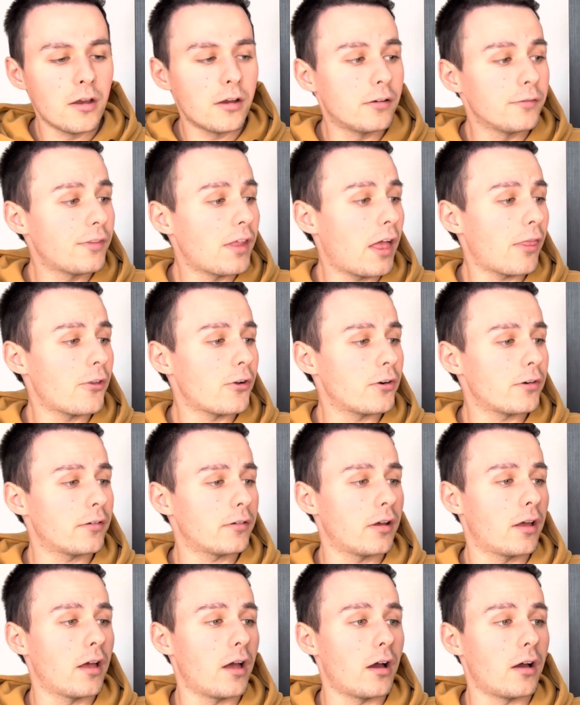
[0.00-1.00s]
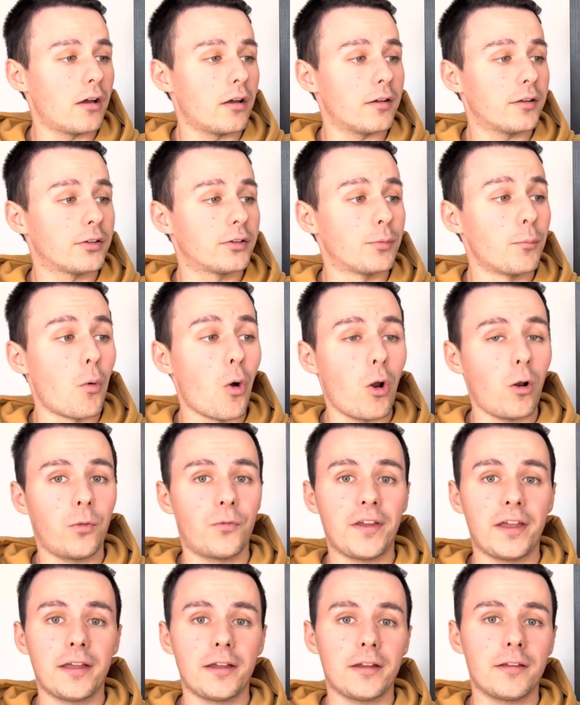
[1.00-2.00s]
Another small
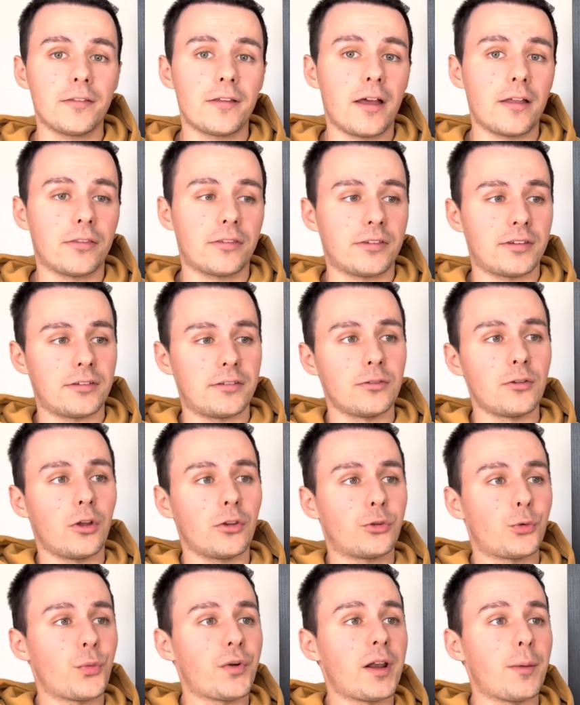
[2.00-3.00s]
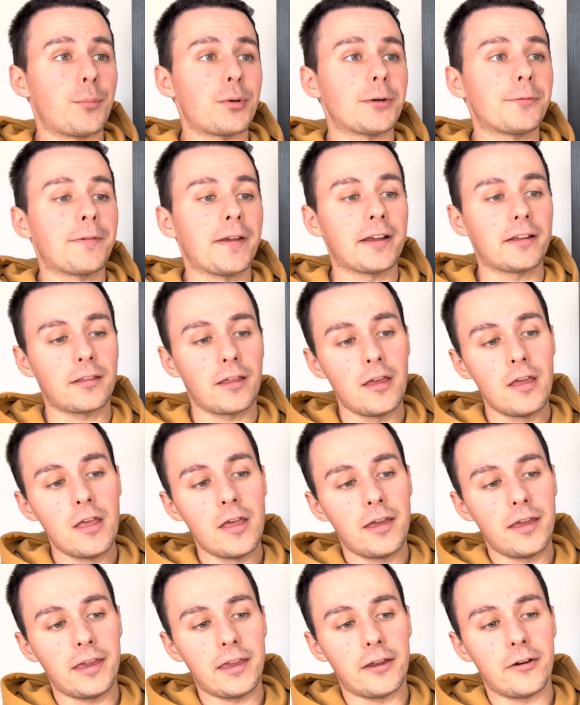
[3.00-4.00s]
thing that's not really perfect
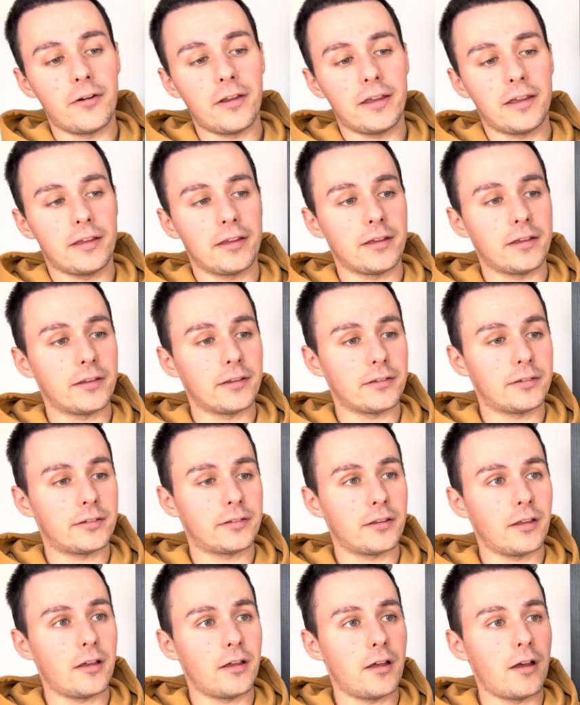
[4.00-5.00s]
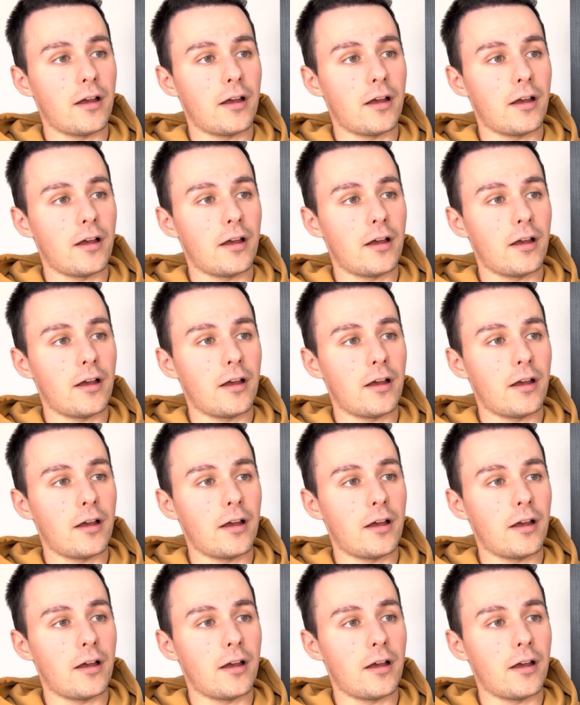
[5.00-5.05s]
here is